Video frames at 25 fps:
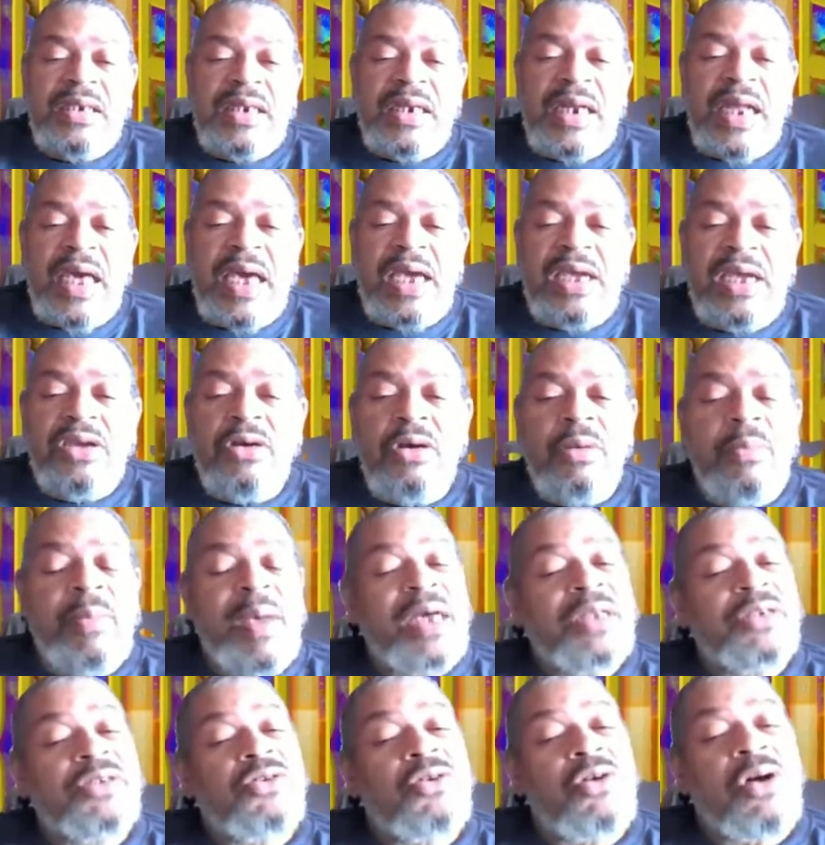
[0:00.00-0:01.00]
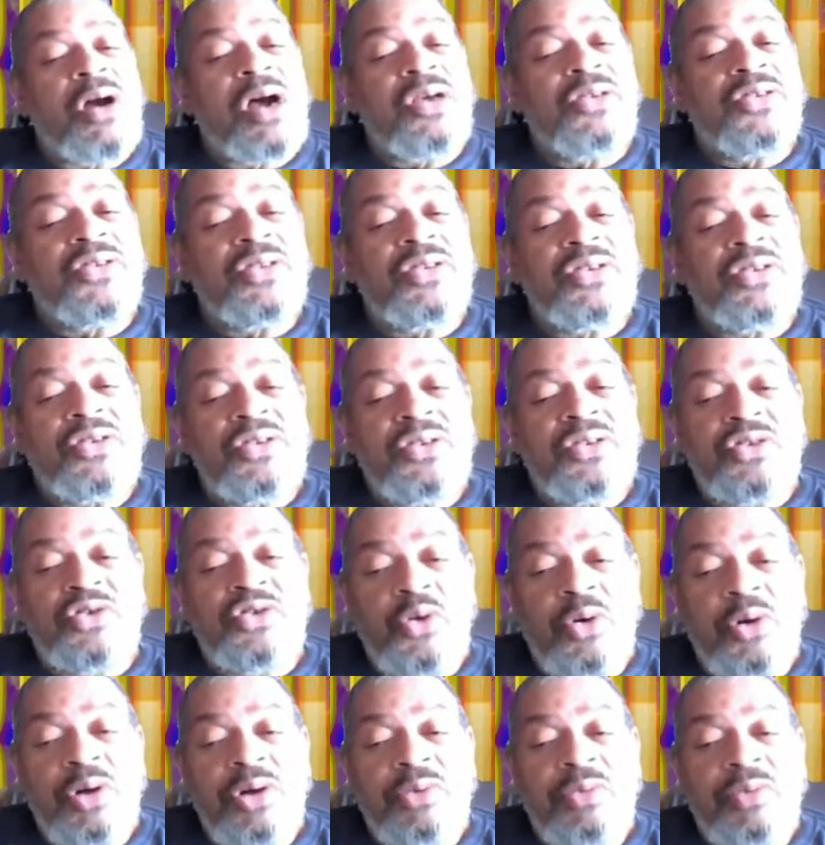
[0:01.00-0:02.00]
Today you're about to cross the
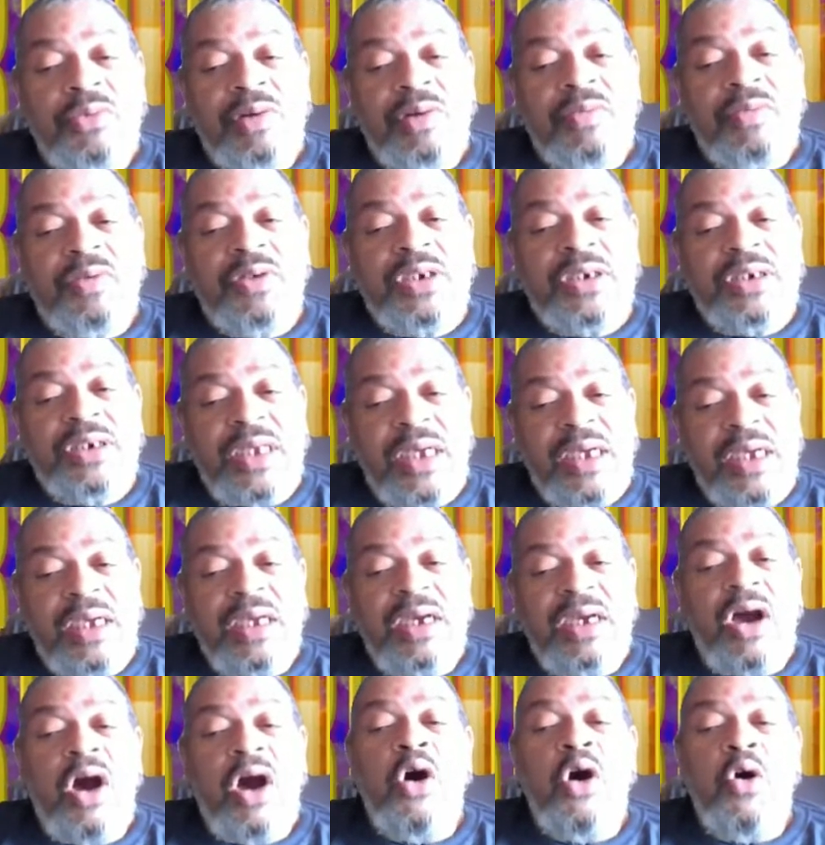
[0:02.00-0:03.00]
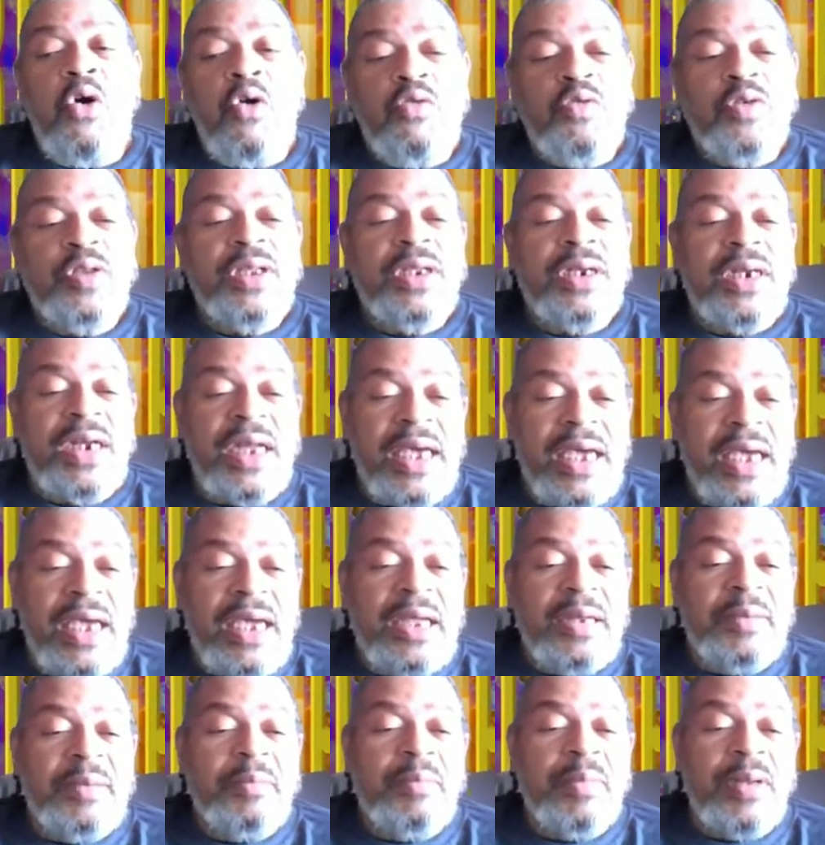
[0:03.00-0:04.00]
Jordan River to take over the
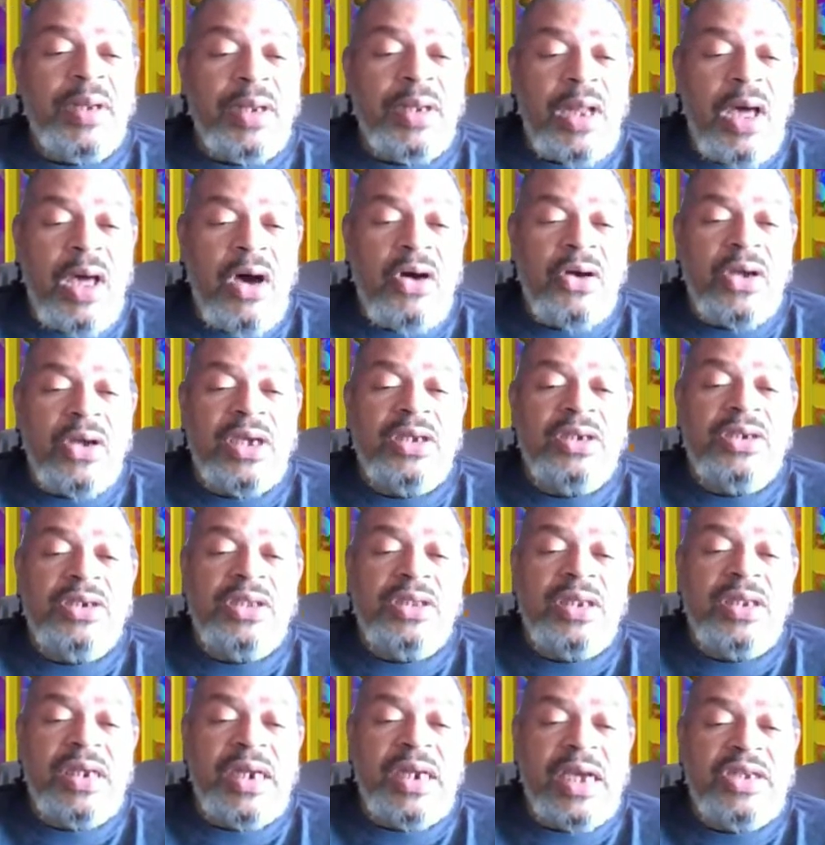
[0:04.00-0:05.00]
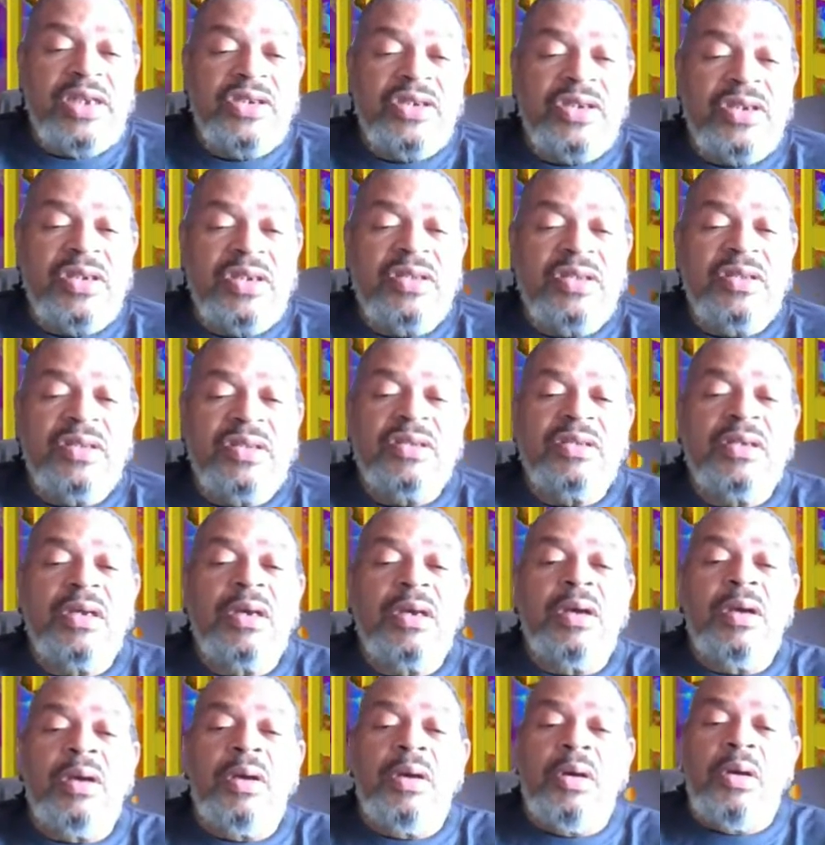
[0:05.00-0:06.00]
land belonging to the nations
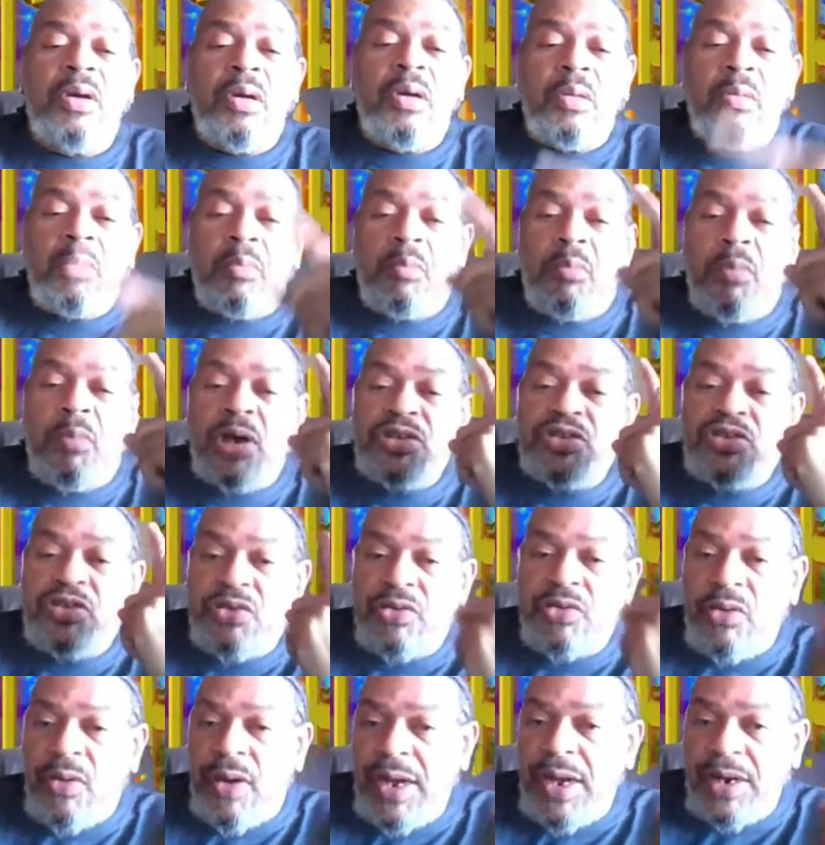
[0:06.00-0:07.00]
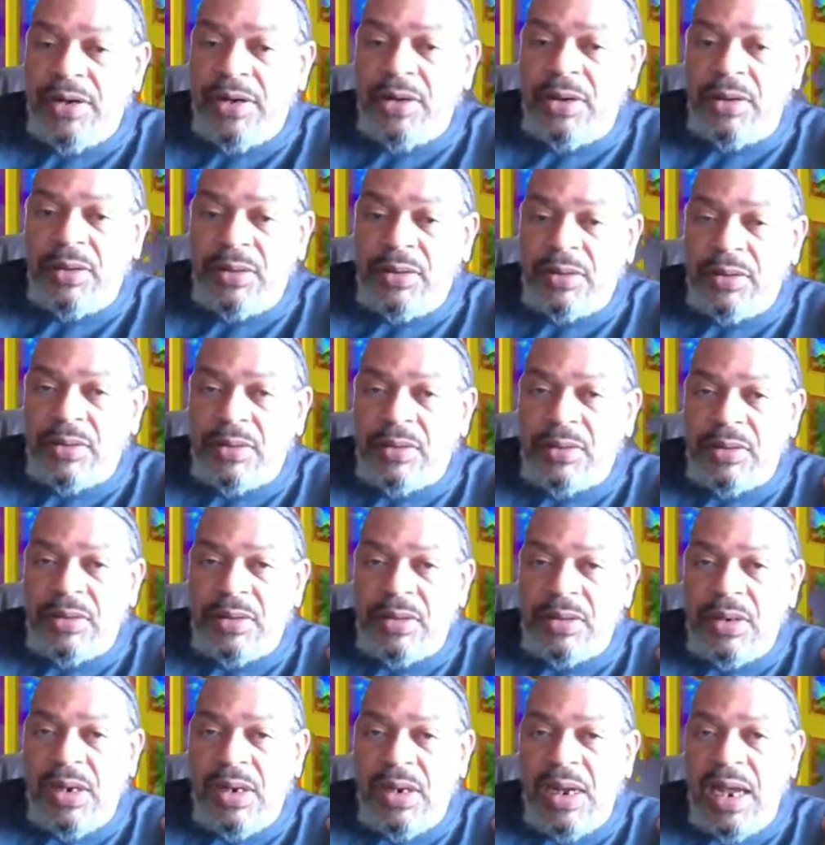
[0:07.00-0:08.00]
much greater
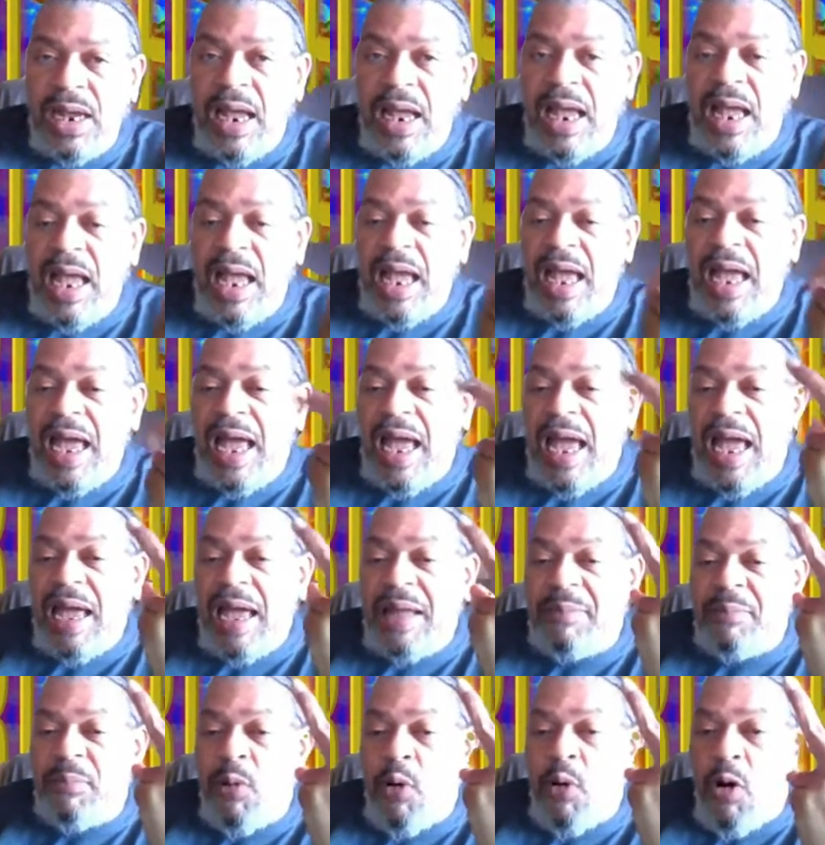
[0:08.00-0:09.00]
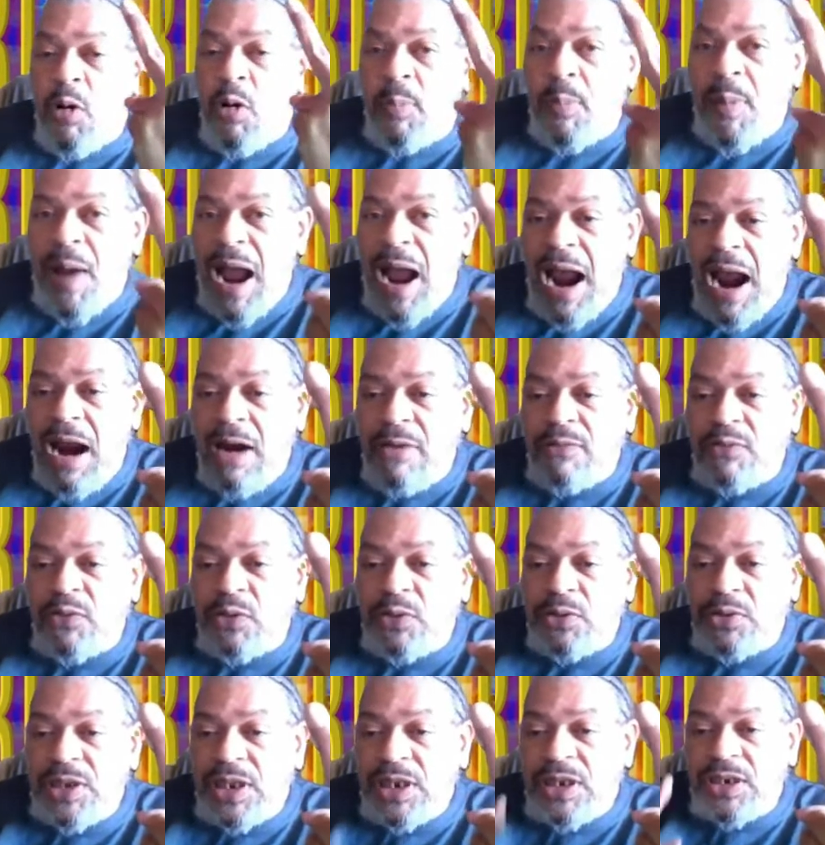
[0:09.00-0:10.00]
and more
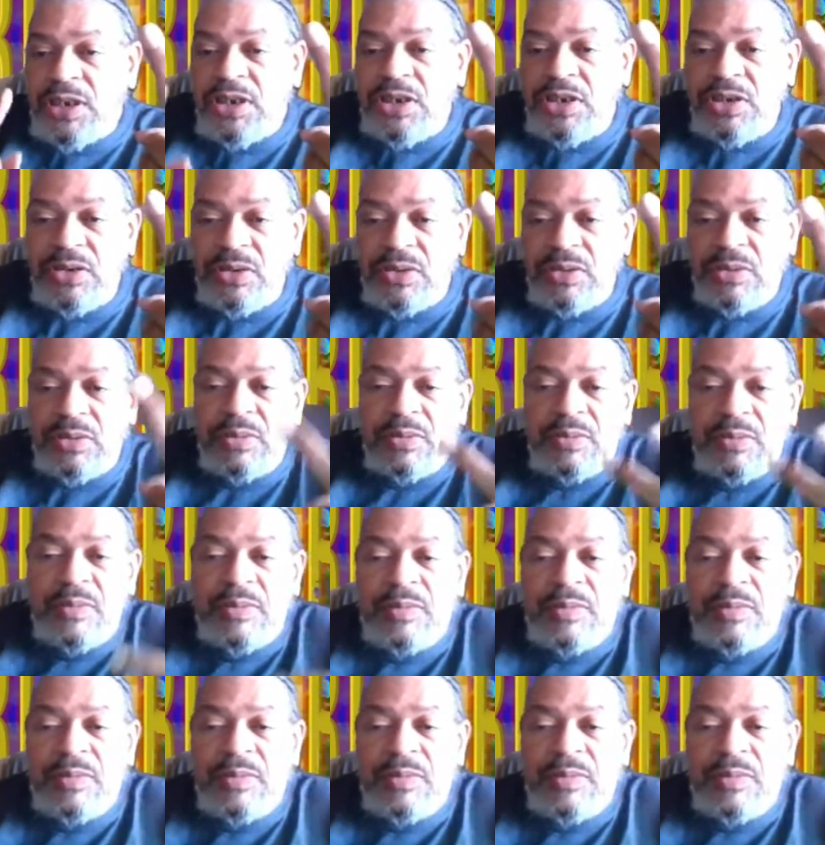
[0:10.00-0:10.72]
powerful than you.